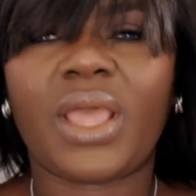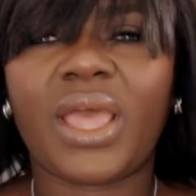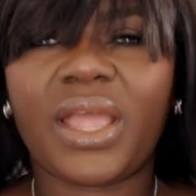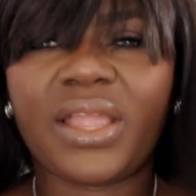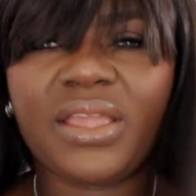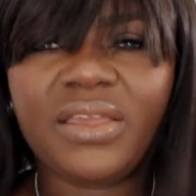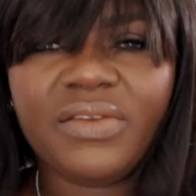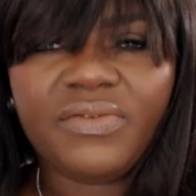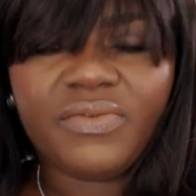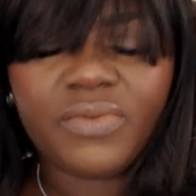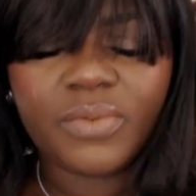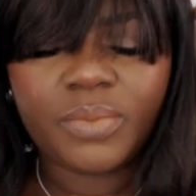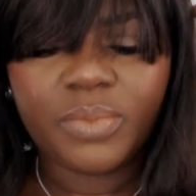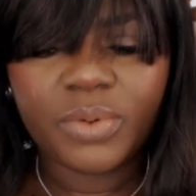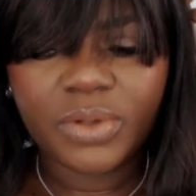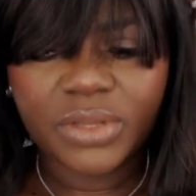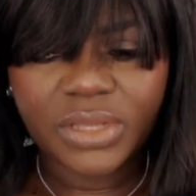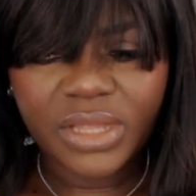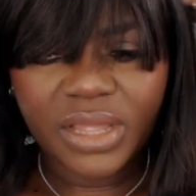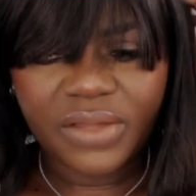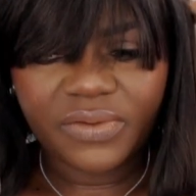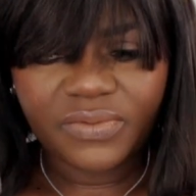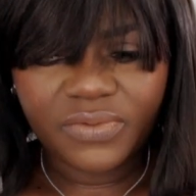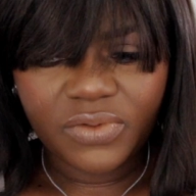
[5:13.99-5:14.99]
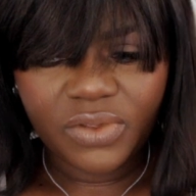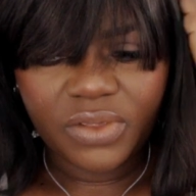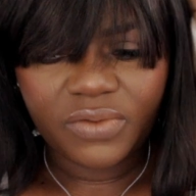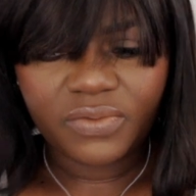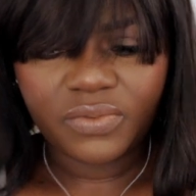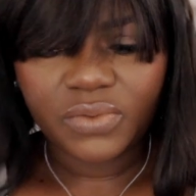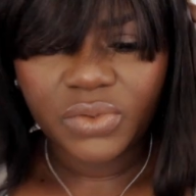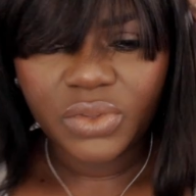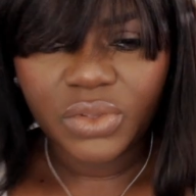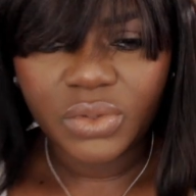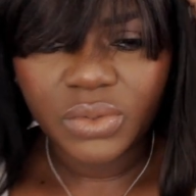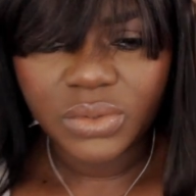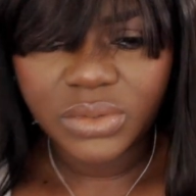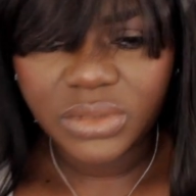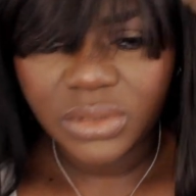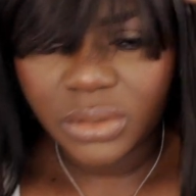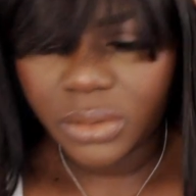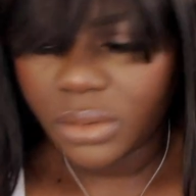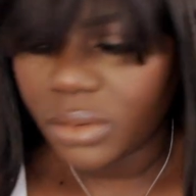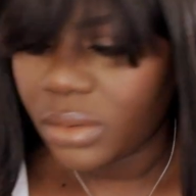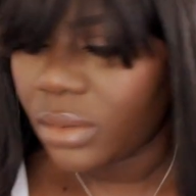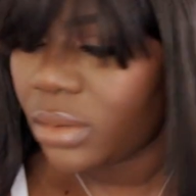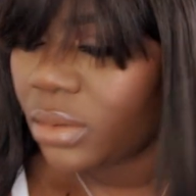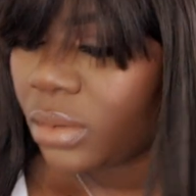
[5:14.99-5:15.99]
I didn't even bother, I've not even used
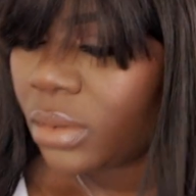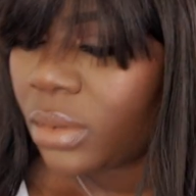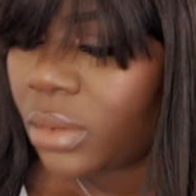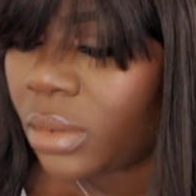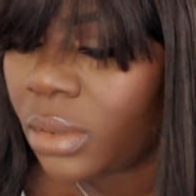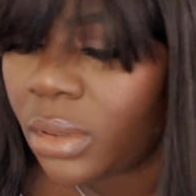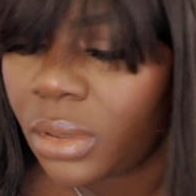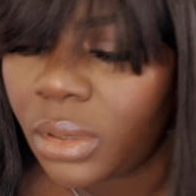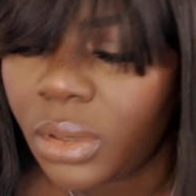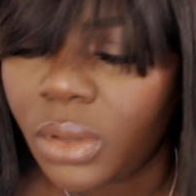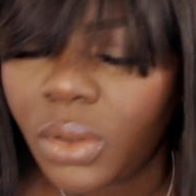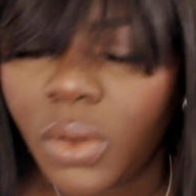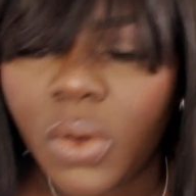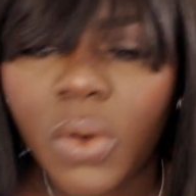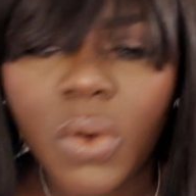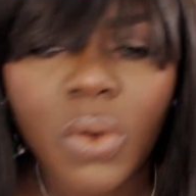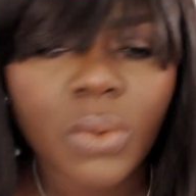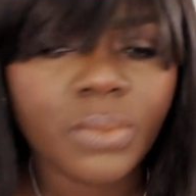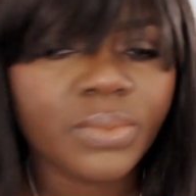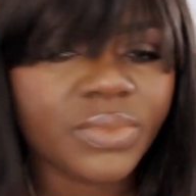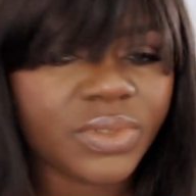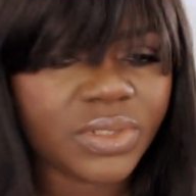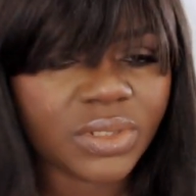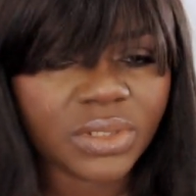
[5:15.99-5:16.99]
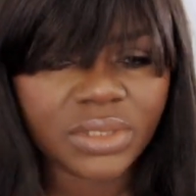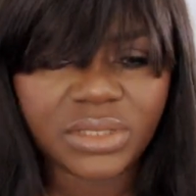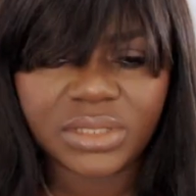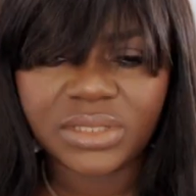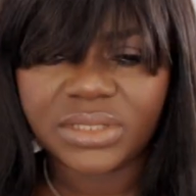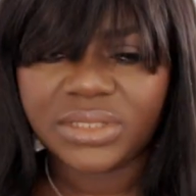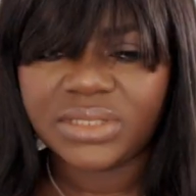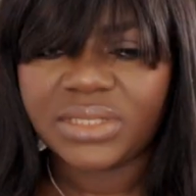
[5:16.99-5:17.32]
the combs on the